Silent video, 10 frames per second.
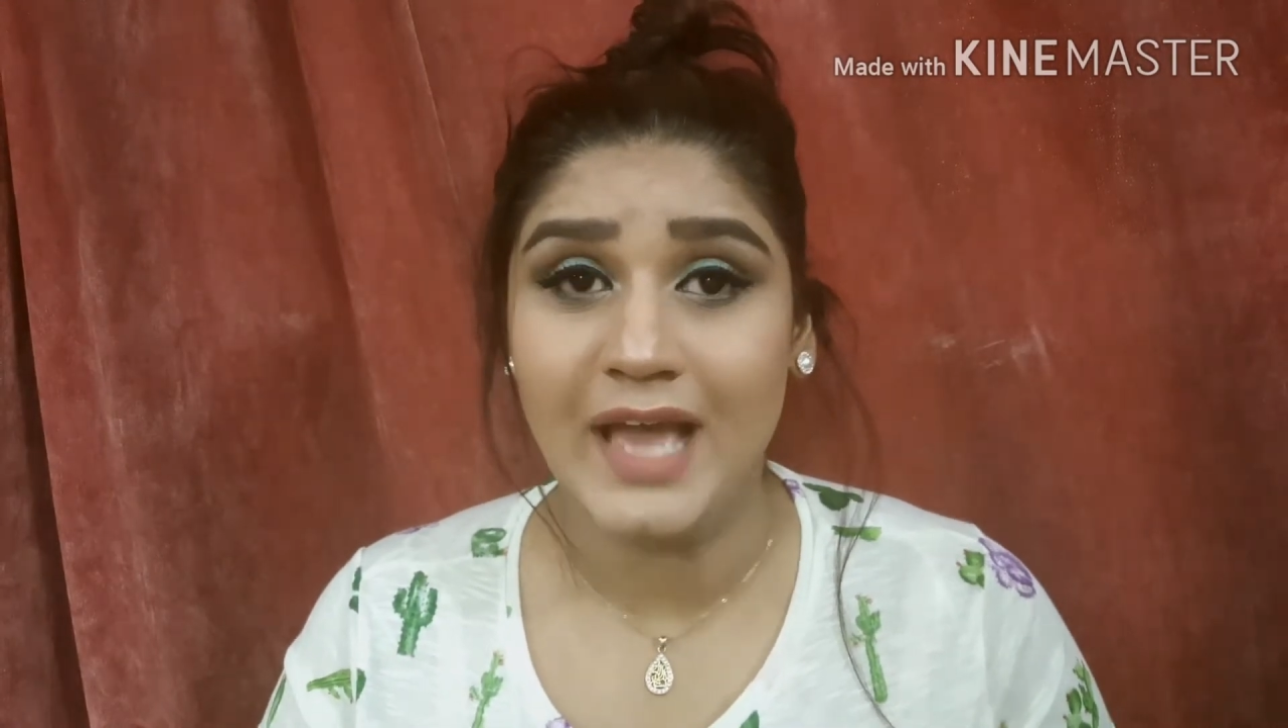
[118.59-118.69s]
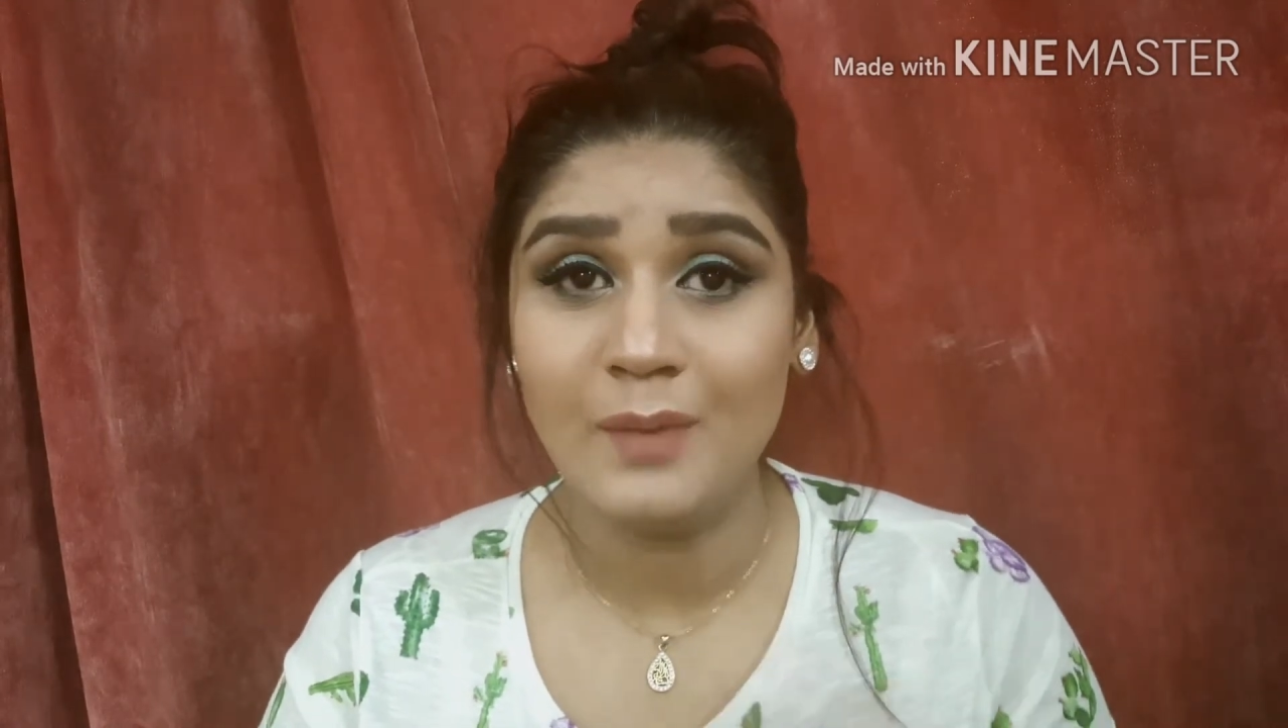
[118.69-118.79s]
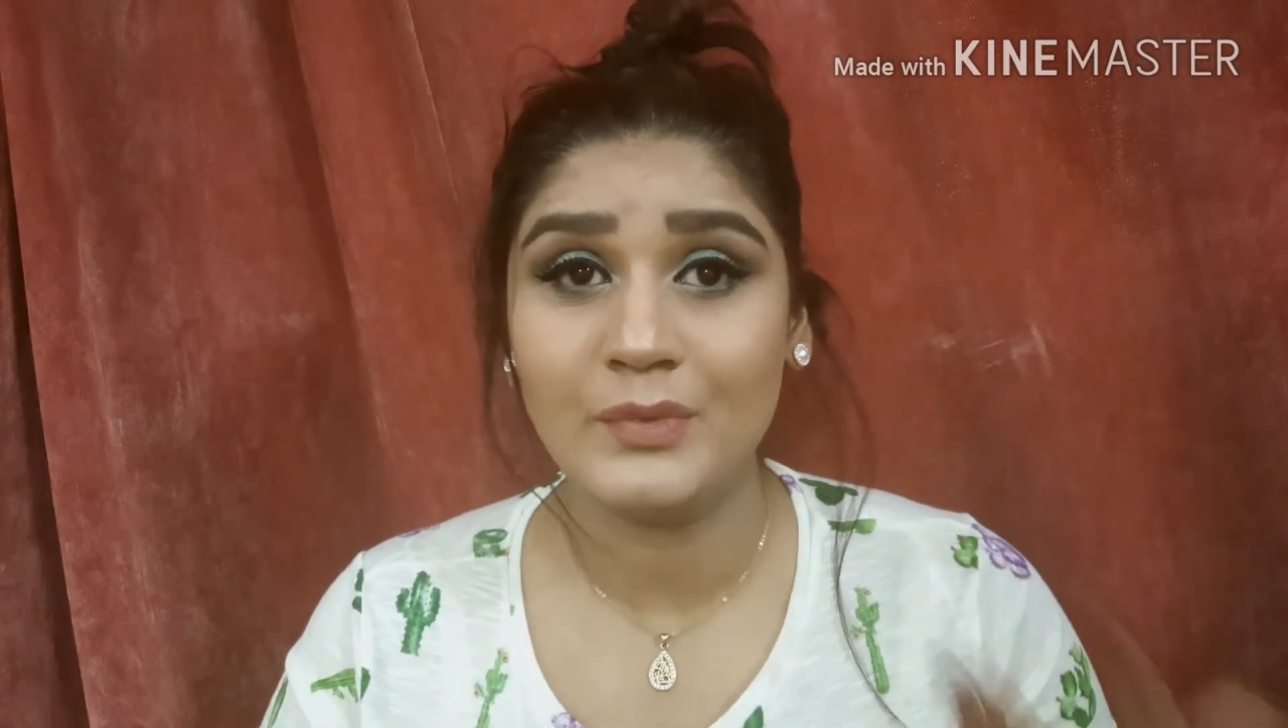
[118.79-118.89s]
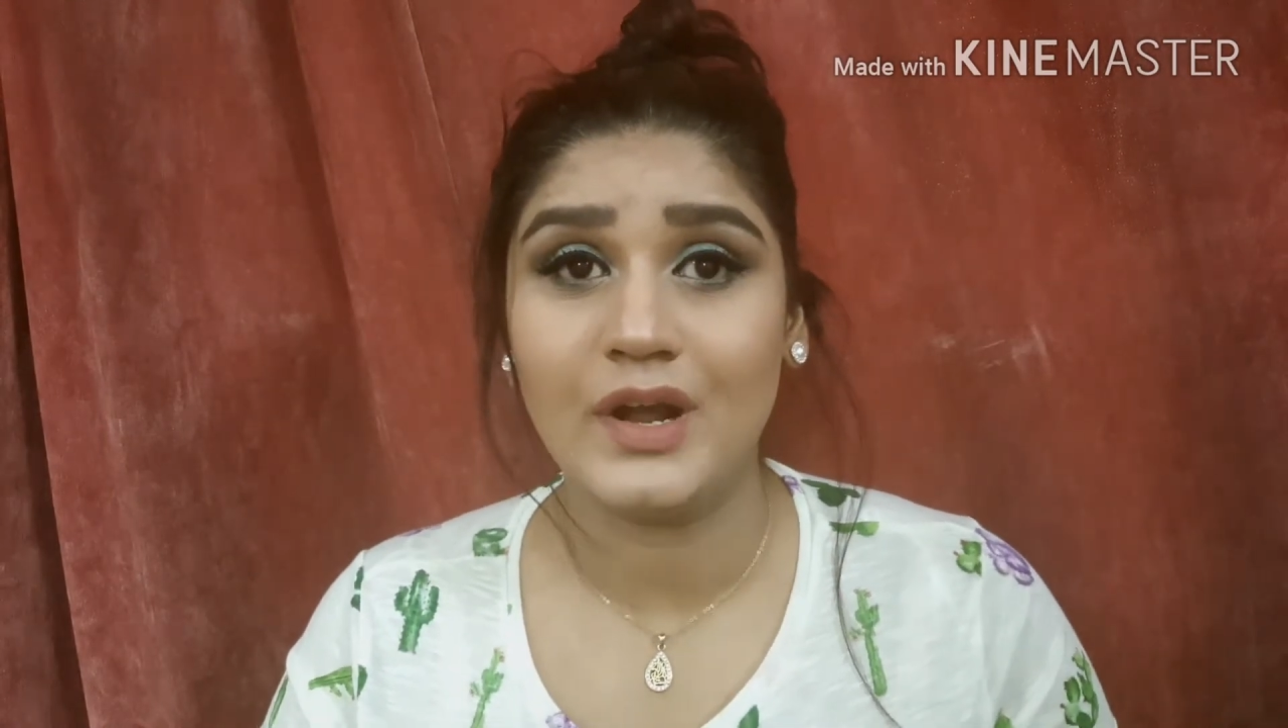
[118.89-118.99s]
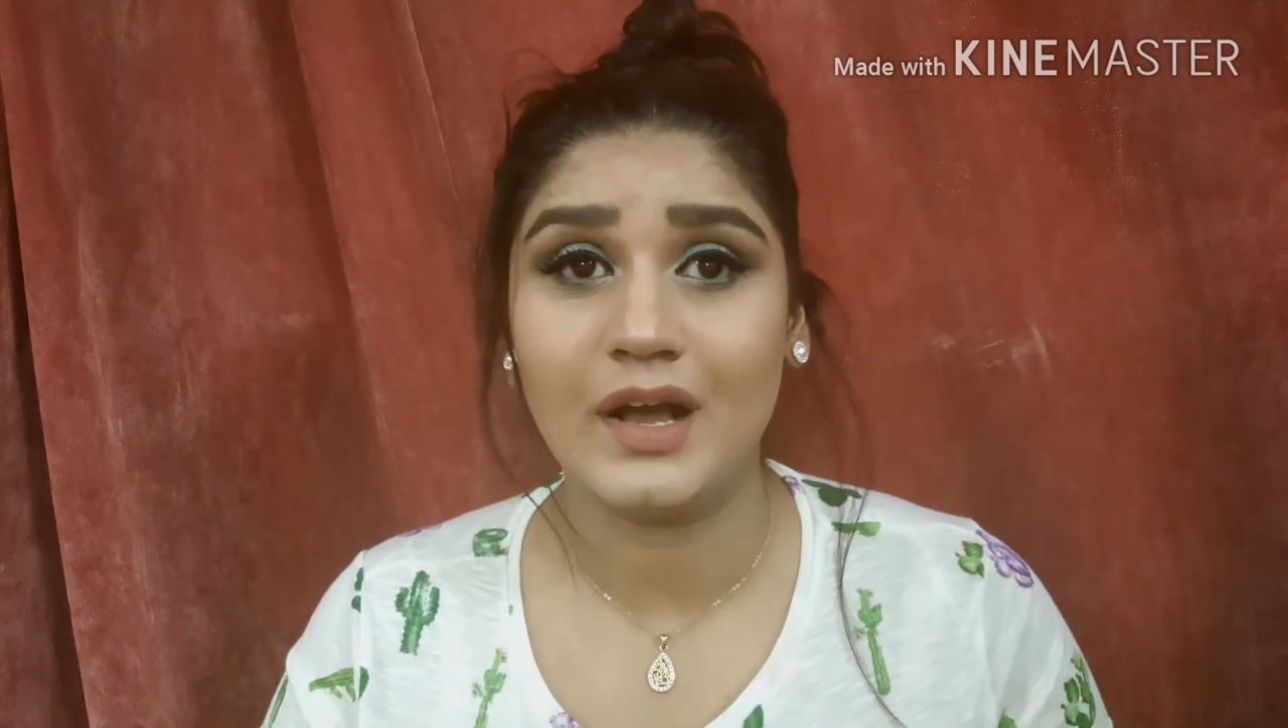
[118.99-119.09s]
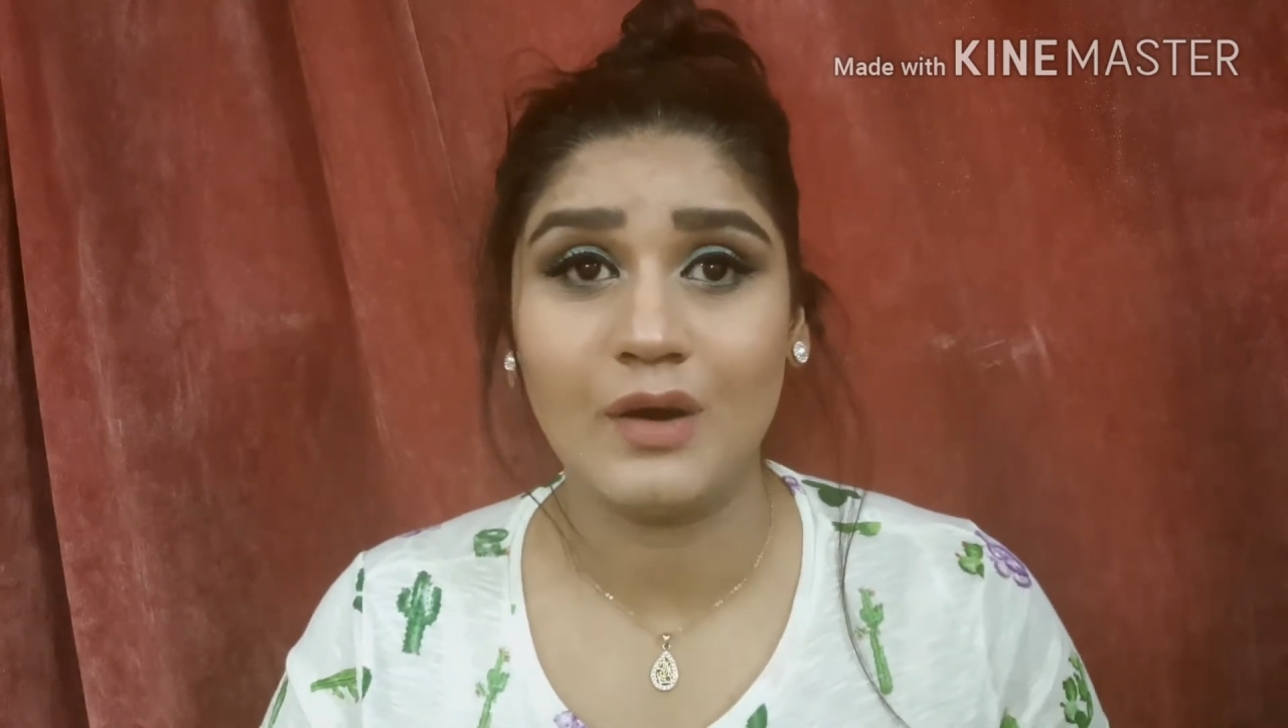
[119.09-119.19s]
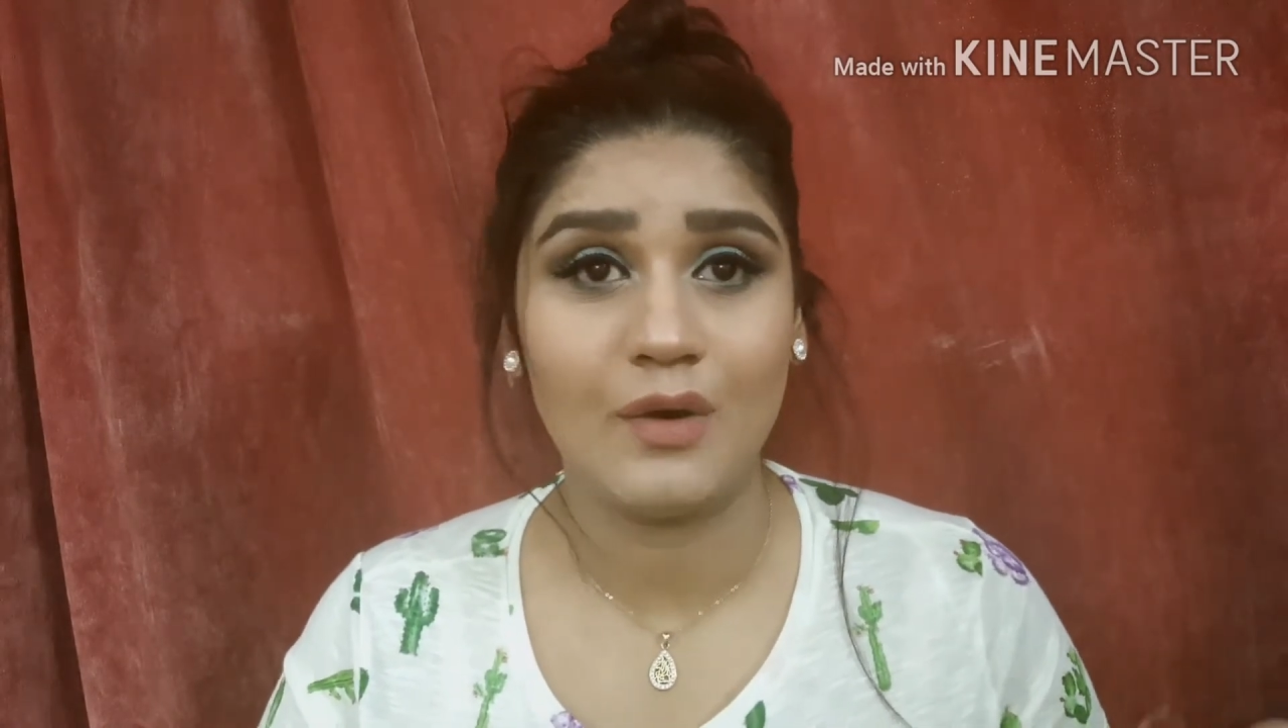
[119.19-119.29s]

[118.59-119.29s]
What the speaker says: camera,